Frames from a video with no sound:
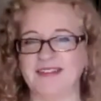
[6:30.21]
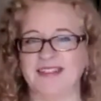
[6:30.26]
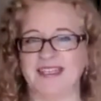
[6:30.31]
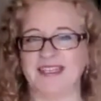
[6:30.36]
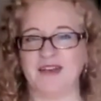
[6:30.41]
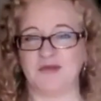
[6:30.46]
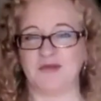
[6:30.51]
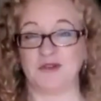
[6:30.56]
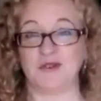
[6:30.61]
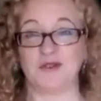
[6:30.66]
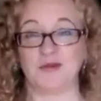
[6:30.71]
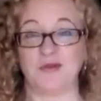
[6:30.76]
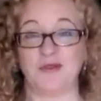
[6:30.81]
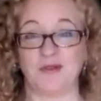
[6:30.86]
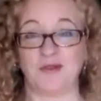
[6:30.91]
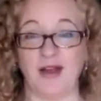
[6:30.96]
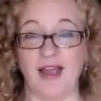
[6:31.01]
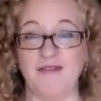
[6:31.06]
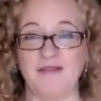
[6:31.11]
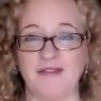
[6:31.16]
It works with
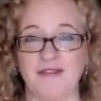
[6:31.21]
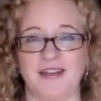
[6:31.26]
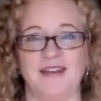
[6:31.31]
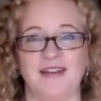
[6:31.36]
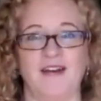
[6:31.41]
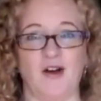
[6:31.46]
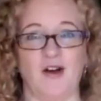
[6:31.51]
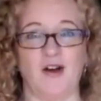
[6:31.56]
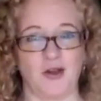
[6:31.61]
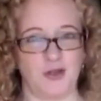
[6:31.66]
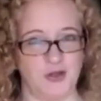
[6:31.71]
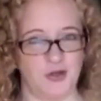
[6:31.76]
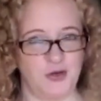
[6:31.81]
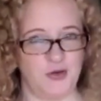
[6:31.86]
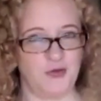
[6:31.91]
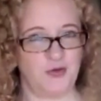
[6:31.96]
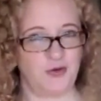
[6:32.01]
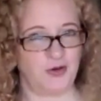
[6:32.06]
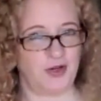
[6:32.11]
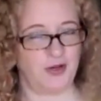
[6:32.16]
gravity. Are
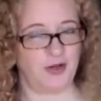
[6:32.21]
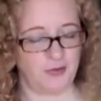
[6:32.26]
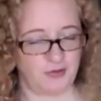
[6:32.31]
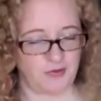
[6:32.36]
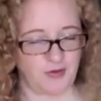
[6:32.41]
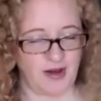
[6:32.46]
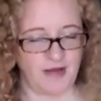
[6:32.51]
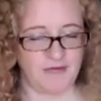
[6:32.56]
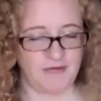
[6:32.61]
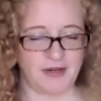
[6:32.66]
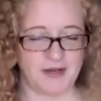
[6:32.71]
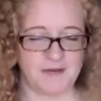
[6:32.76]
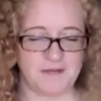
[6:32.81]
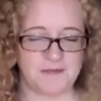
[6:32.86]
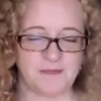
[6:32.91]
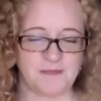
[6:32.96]
you working with gravity?